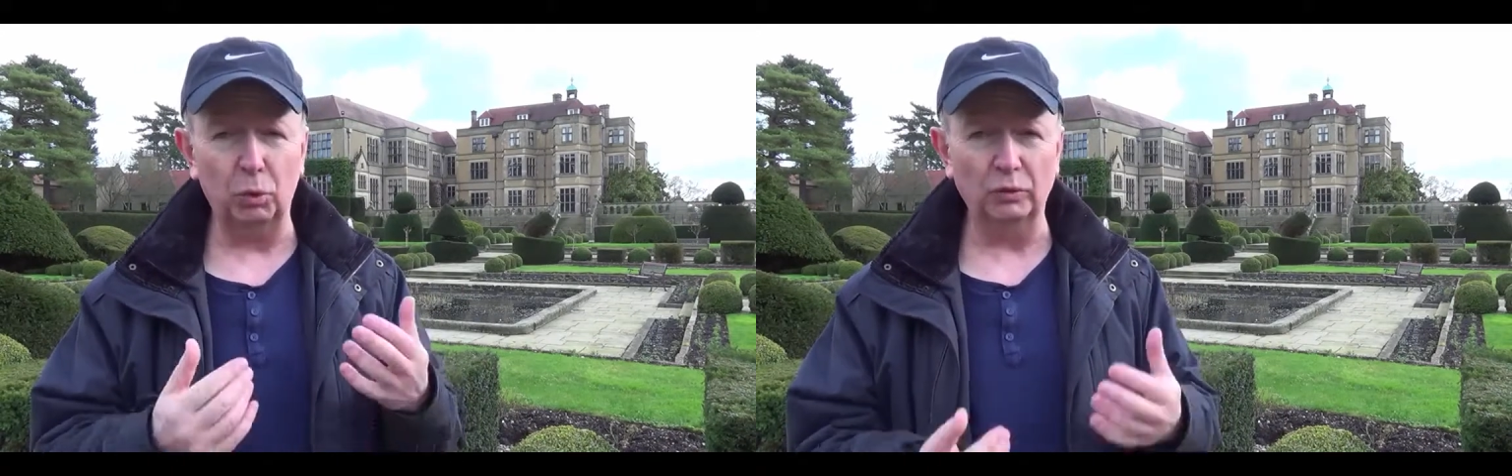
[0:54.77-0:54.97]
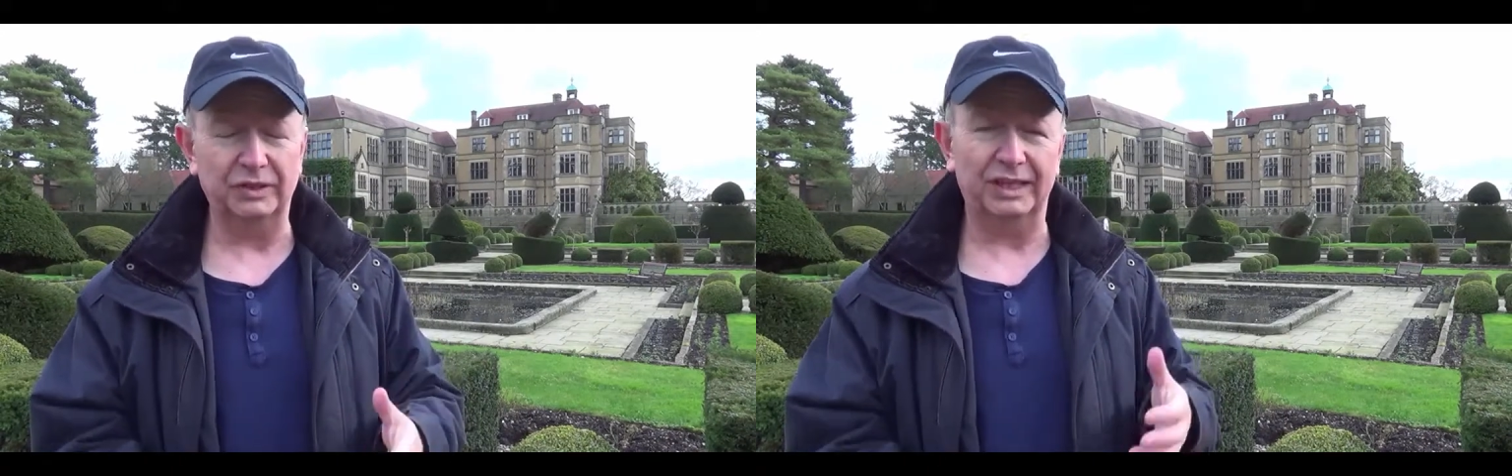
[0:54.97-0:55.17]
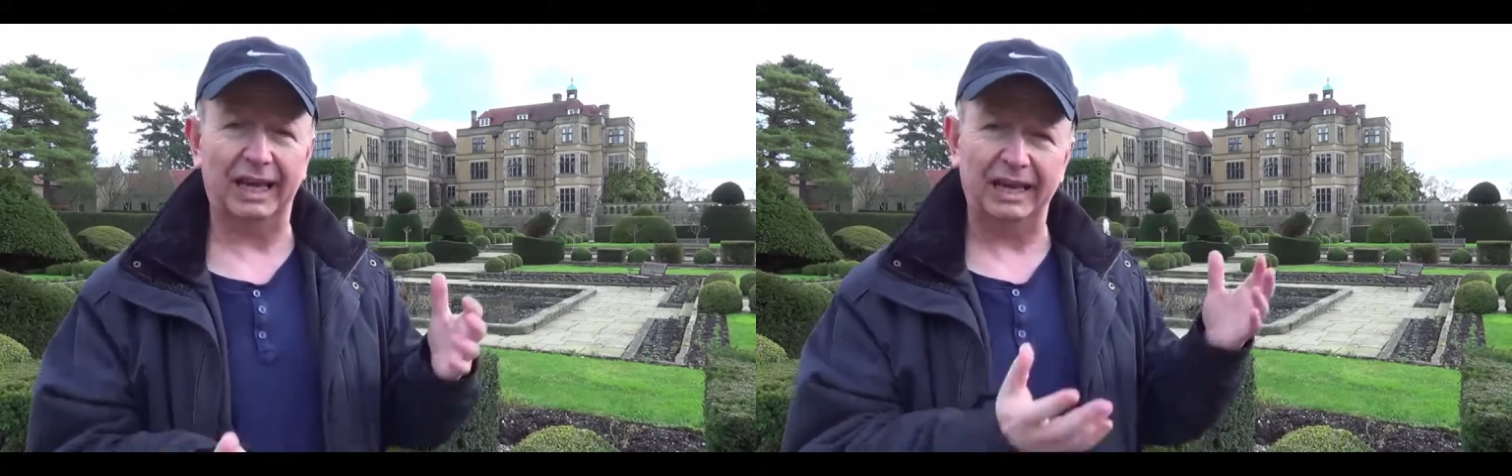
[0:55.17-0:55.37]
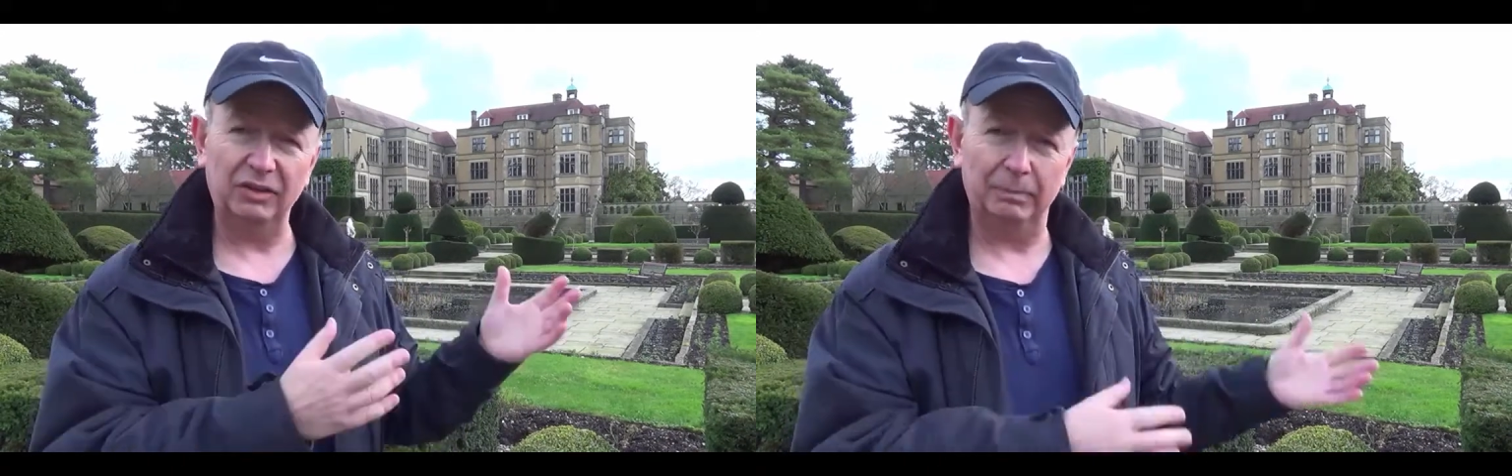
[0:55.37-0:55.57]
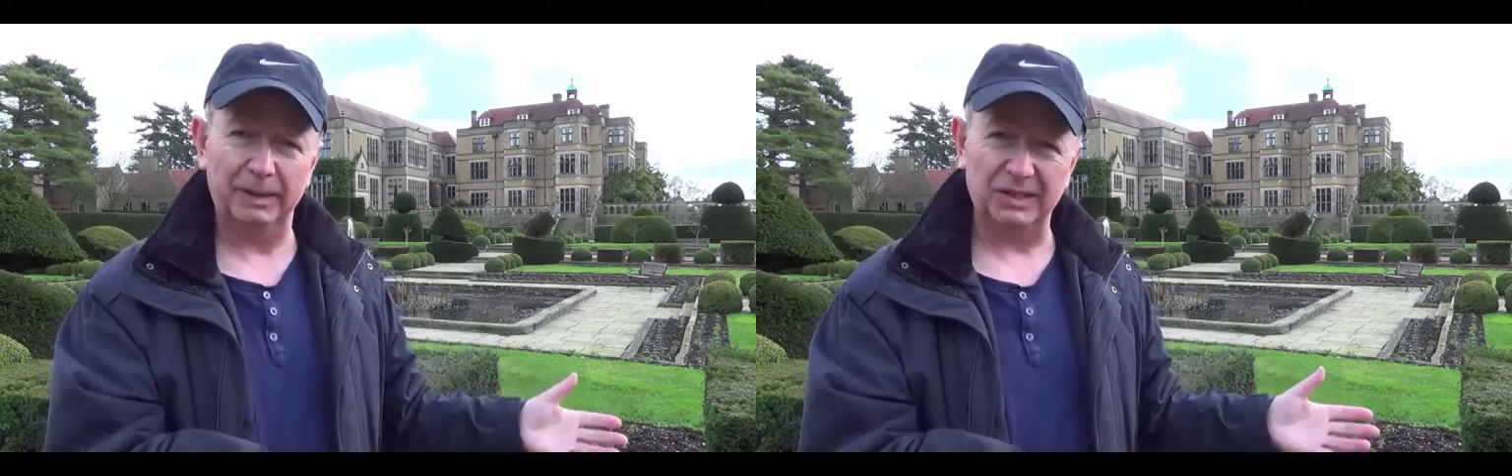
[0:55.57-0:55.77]
want to get
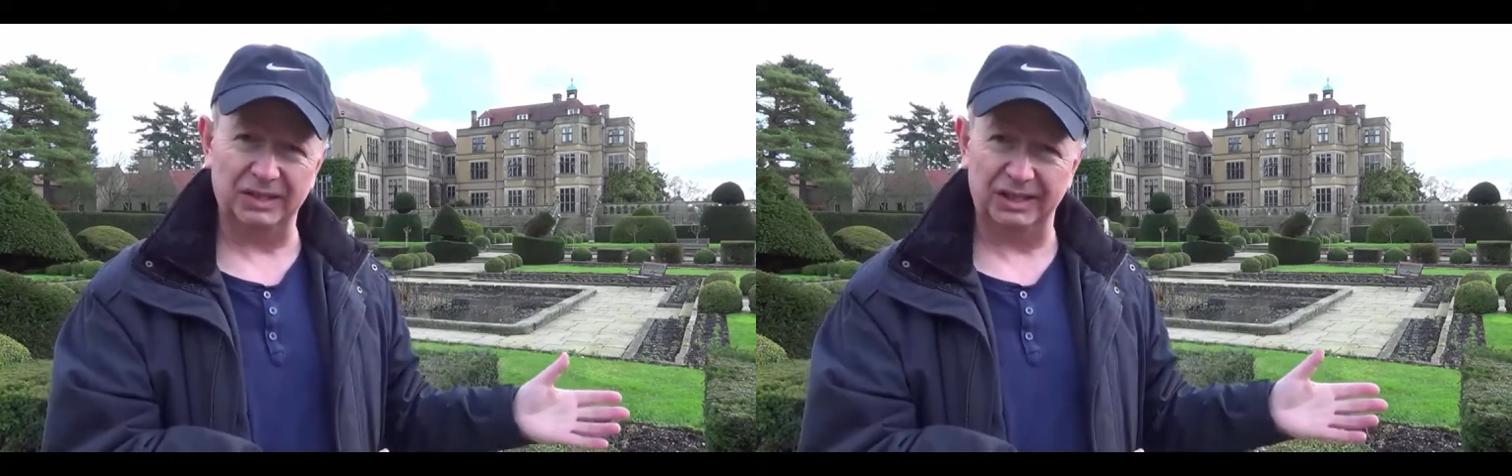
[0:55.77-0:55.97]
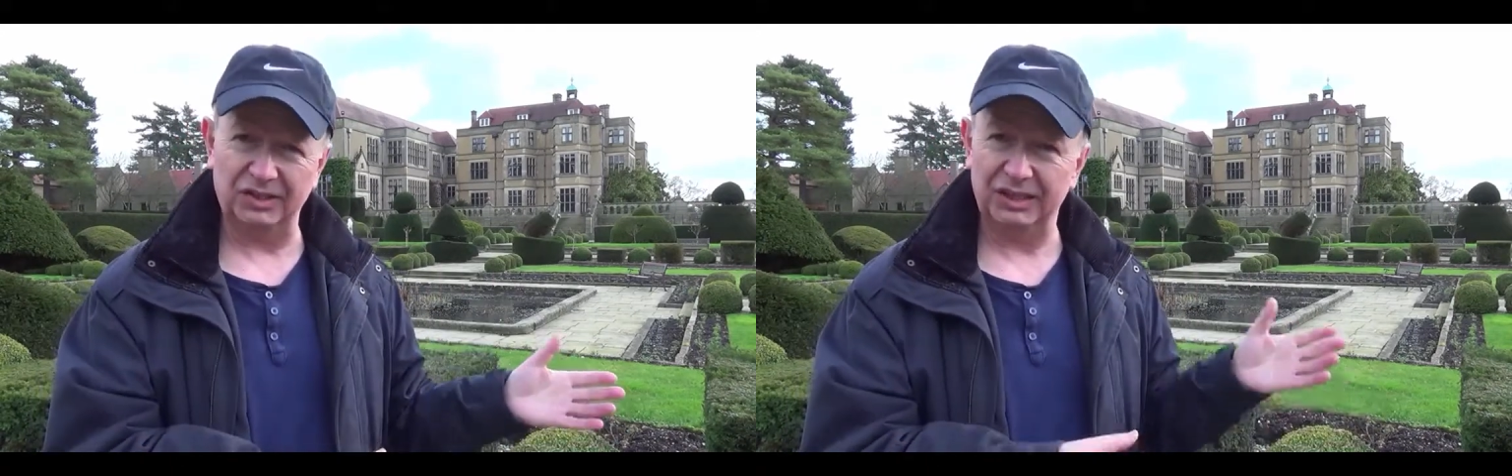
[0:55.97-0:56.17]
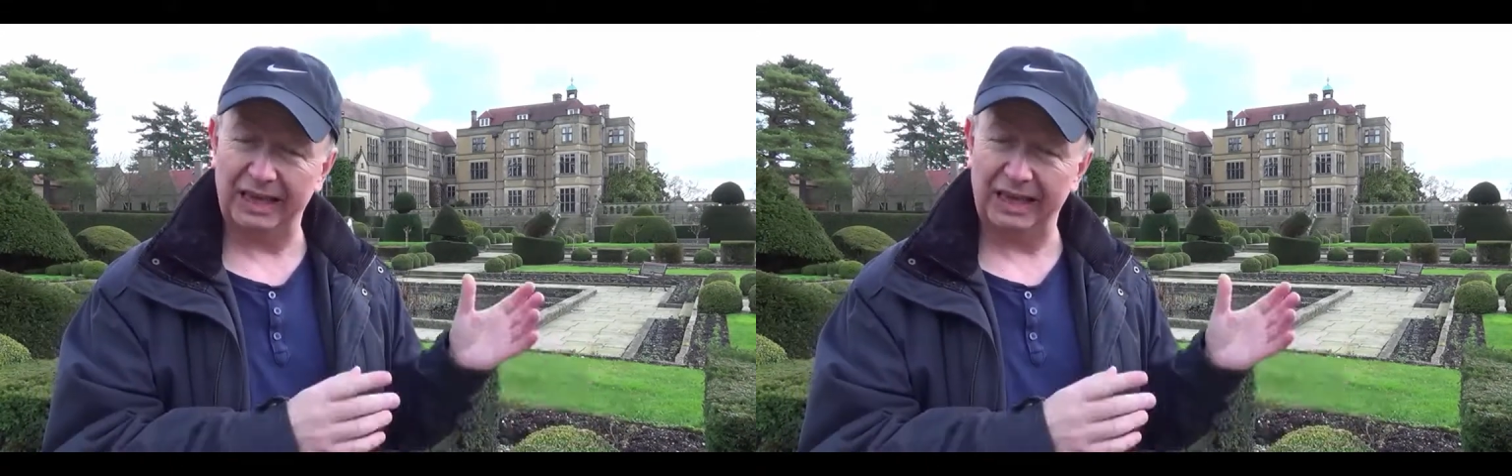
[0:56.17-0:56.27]
in your business to